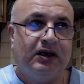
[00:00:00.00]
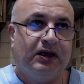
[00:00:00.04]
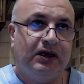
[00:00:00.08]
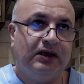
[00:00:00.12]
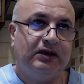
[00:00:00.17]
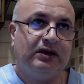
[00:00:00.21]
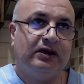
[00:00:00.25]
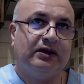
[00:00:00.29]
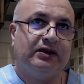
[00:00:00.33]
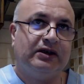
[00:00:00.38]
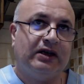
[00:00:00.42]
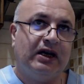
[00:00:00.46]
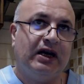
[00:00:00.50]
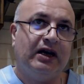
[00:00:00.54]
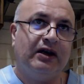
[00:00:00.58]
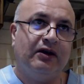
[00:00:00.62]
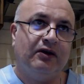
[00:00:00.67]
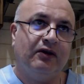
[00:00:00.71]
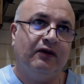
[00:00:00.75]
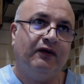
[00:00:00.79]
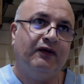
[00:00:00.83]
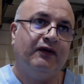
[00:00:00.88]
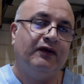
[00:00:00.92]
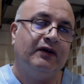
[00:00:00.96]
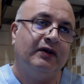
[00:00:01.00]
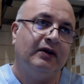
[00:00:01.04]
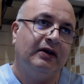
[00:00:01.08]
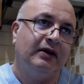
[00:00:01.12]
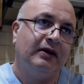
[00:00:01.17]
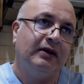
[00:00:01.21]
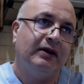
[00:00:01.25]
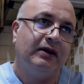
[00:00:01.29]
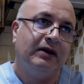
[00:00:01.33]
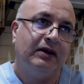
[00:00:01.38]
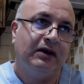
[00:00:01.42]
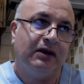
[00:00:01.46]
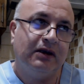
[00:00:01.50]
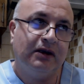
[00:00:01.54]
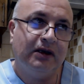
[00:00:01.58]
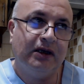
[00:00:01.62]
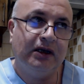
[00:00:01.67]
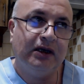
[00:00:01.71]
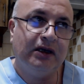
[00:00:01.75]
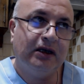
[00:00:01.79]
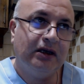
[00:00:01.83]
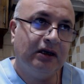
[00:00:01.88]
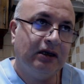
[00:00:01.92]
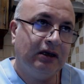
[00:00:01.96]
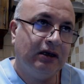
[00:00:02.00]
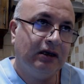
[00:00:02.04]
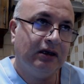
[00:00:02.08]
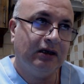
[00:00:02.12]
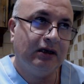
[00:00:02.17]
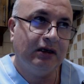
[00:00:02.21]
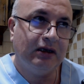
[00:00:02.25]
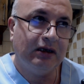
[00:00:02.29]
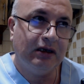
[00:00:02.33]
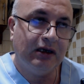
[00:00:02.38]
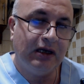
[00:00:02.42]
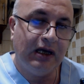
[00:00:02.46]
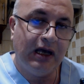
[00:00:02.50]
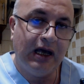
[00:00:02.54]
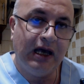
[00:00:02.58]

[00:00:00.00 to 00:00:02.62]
it's a sign of the